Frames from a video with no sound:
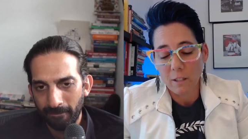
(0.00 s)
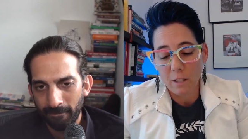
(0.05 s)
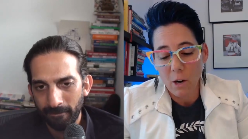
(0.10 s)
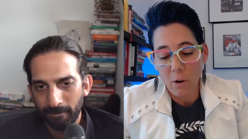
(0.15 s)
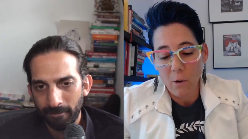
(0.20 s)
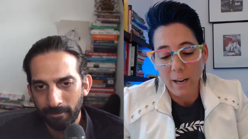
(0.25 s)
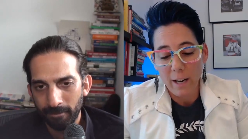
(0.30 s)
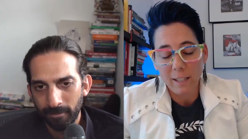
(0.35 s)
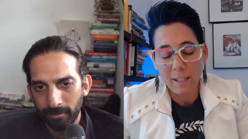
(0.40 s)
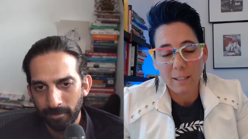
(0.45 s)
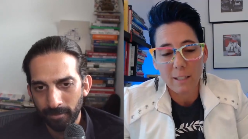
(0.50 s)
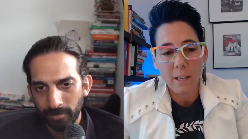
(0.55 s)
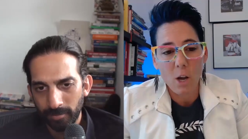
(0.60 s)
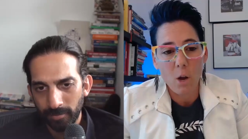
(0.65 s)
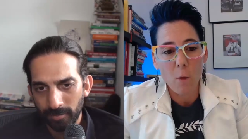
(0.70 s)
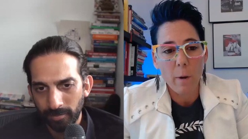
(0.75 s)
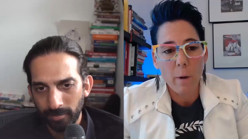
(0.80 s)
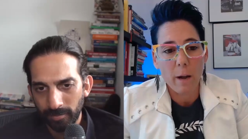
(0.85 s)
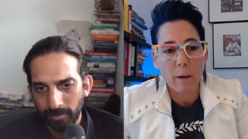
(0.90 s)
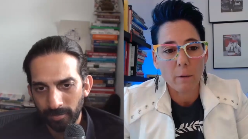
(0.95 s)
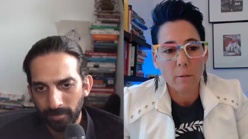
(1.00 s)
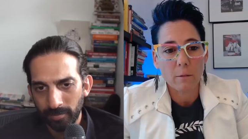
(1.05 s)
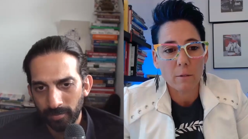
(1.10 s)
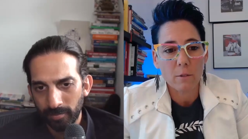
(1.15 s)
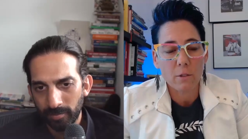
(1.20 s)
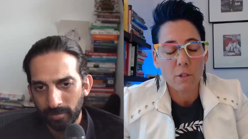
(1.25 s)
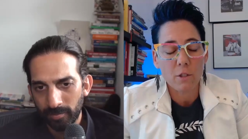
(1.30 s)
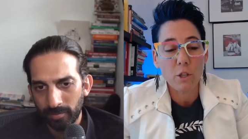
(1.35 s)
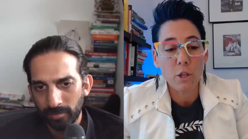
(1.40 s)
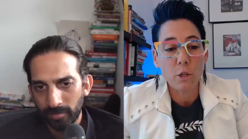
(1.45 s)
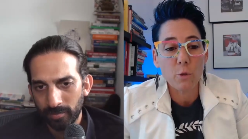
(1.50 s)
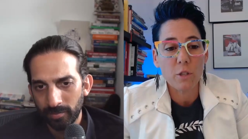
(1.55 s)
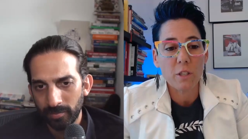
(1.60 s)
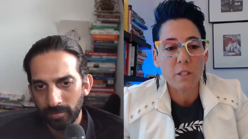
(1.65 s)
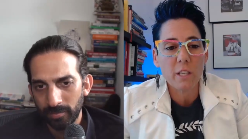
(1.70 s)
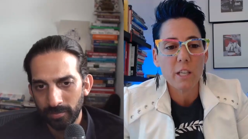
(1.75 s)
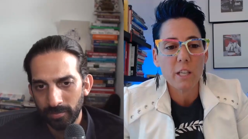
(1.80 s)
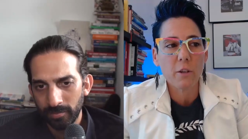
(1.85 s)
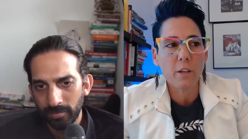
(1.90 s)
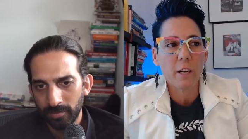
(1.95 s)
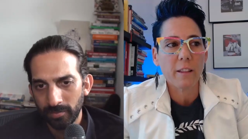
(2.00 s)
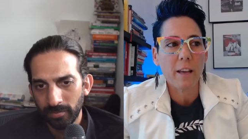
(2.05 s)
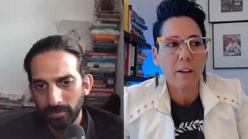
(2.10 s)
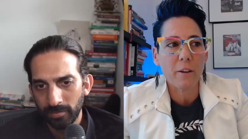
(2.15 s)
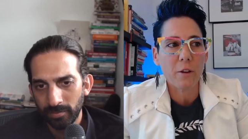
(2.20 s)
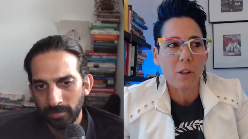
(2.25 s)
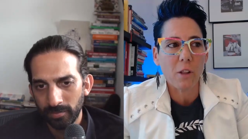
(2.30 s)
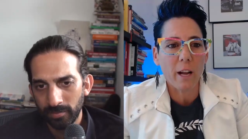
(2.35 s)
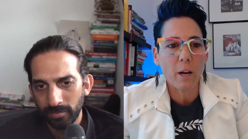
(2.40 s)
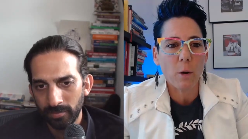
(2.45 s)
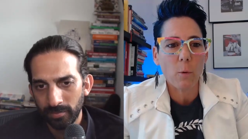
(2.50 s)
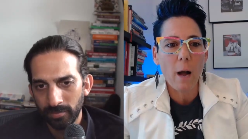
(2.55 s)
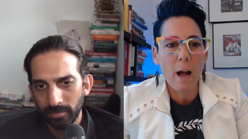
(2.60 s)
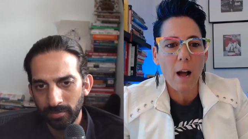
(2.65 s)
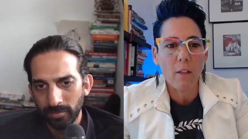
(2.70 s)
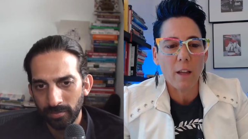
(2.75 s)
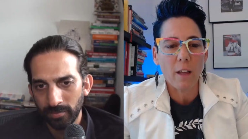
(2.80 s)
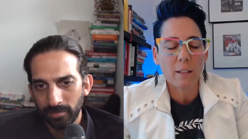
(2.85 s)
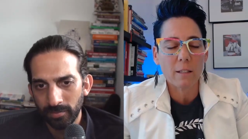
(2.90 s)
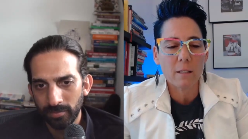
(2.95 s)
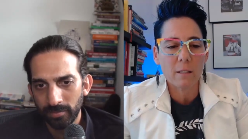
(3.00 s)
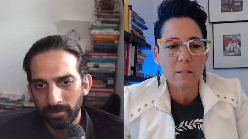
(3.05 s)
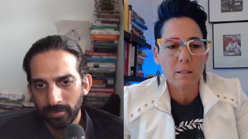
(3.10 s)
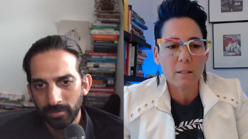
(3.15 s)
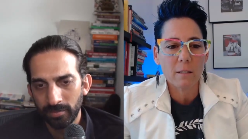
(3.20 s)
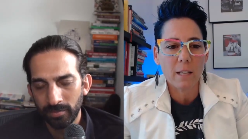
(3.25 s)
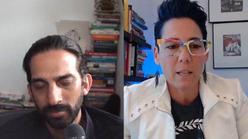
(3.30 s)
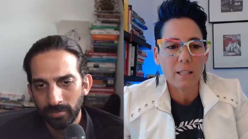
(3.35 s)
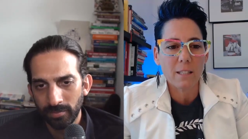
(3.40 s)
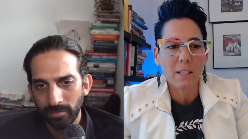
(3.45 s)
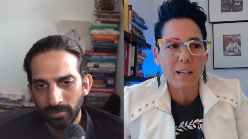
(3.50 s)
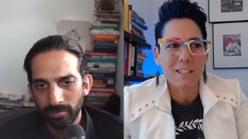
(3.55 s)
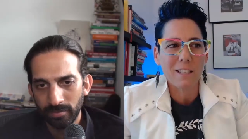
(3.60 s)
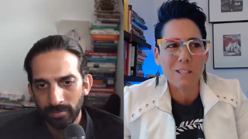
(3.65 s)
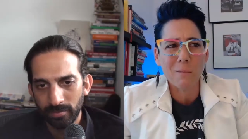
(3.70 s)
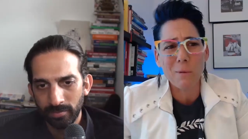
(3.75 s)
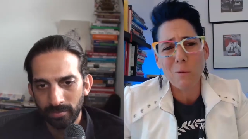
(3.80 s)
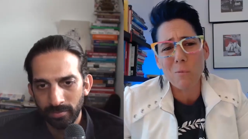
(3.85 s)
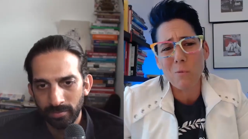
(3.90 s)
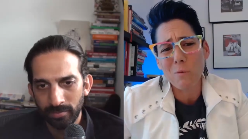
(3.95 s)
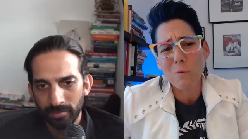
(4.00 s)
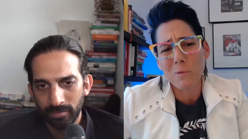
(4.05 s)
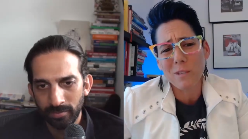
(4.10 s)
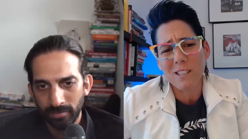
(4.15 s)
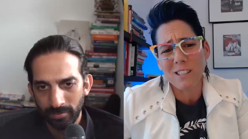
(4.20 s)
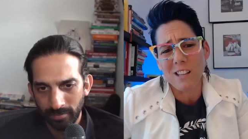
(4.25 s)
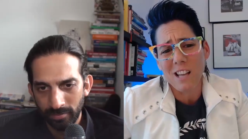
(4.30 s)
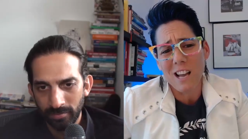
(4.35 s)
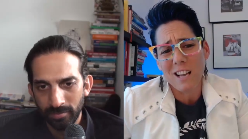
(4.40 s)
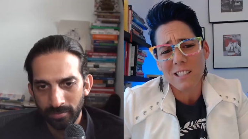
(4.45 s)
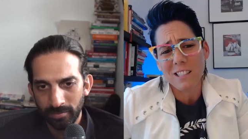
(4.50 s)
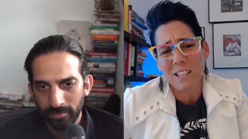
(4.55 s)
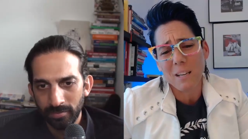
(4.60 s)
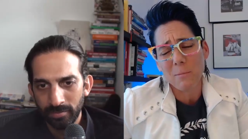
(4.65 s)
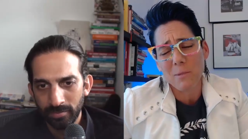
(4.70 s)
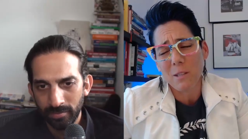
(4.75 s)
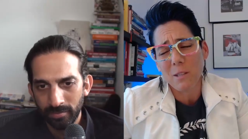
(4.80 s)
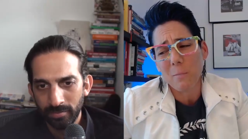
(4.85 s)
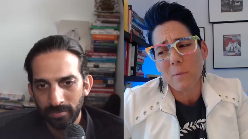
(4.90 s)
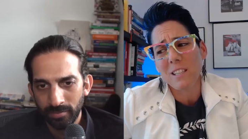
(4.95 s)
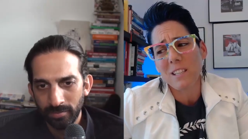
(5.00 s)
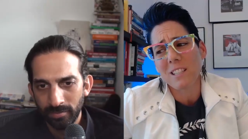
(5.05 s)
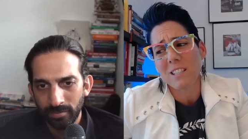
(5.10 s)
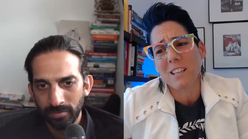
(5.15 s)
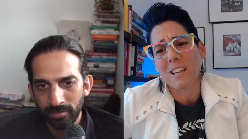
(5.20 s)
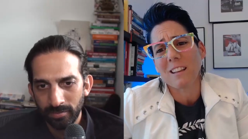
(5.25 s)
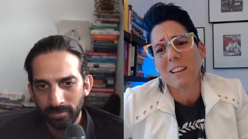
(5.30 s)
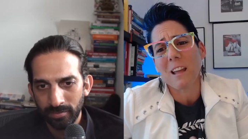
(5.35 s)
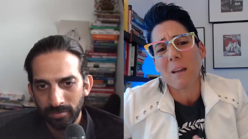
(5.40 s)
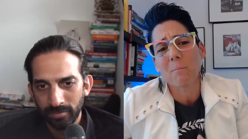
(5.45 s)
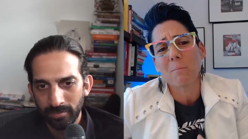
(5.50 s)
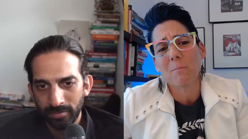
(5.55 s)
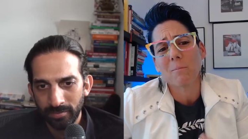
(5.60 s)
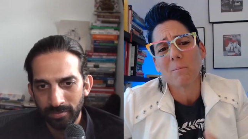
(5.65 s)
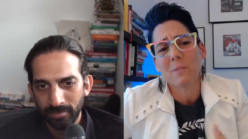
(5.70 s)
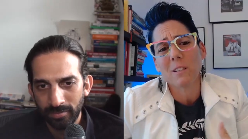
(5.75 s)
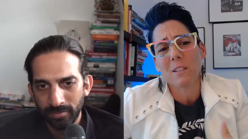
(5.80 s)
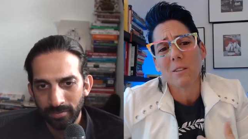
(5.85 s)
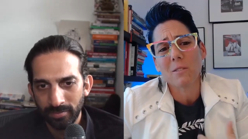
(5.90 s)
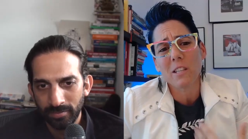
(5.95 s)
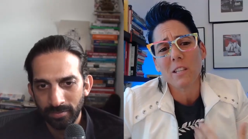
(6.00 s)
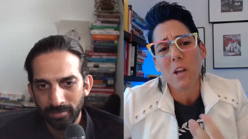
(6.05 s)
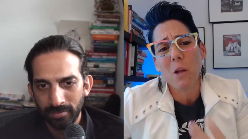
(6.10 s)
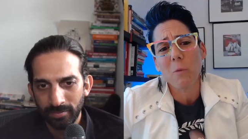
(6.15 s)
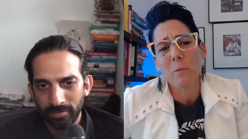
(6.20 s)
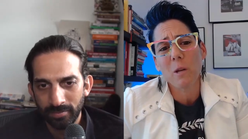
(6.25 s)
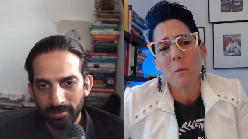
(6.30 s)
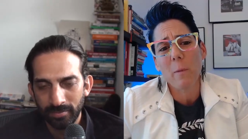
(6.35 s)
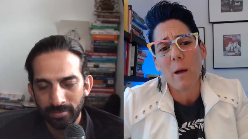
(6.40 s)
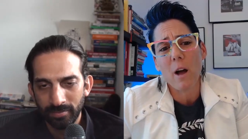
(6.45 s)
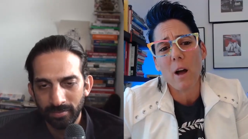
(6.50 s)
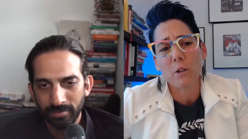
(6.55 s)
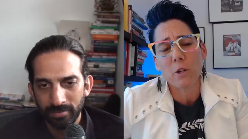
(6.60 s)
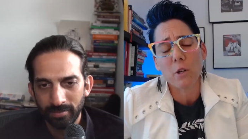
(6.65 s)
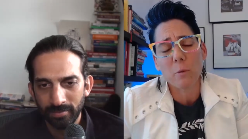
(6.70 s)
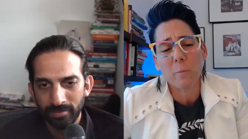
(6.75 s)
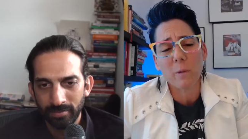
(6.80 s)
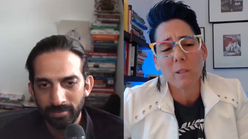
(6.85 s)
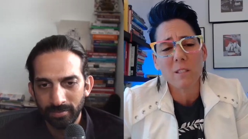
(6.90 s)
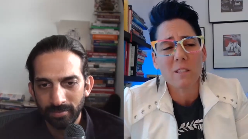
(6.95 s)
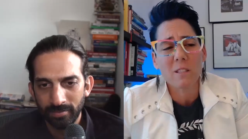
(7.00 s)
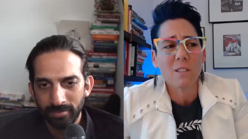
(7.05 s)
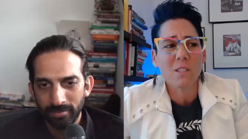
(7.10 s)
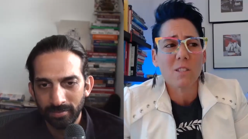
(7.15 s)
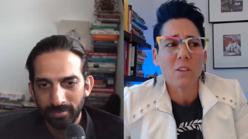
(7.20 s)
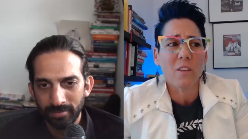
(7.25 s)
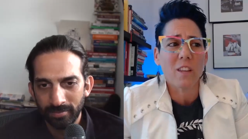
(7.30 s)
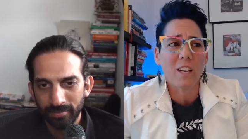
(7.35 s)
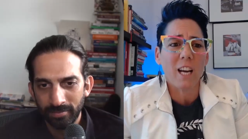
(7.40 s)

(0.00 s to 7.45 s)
Speaker 1: you know, I can tell by you just hearing that, you're like, wow, that's that's nice. I mean, when was the last time somebody said, let, you know, tell me about your business so